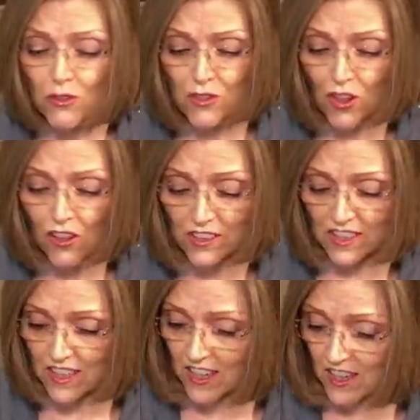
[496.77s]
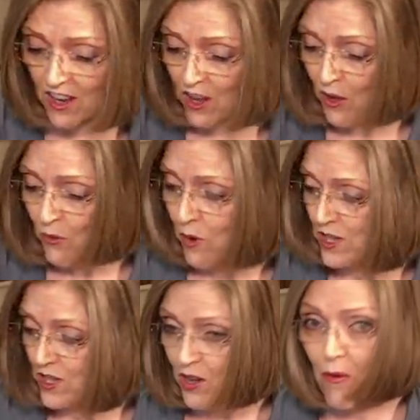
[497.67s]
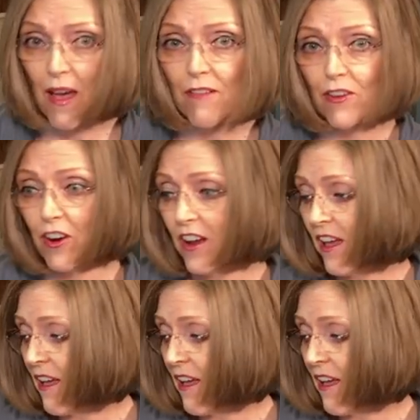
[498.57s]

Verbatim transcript: salt in it whatsoever.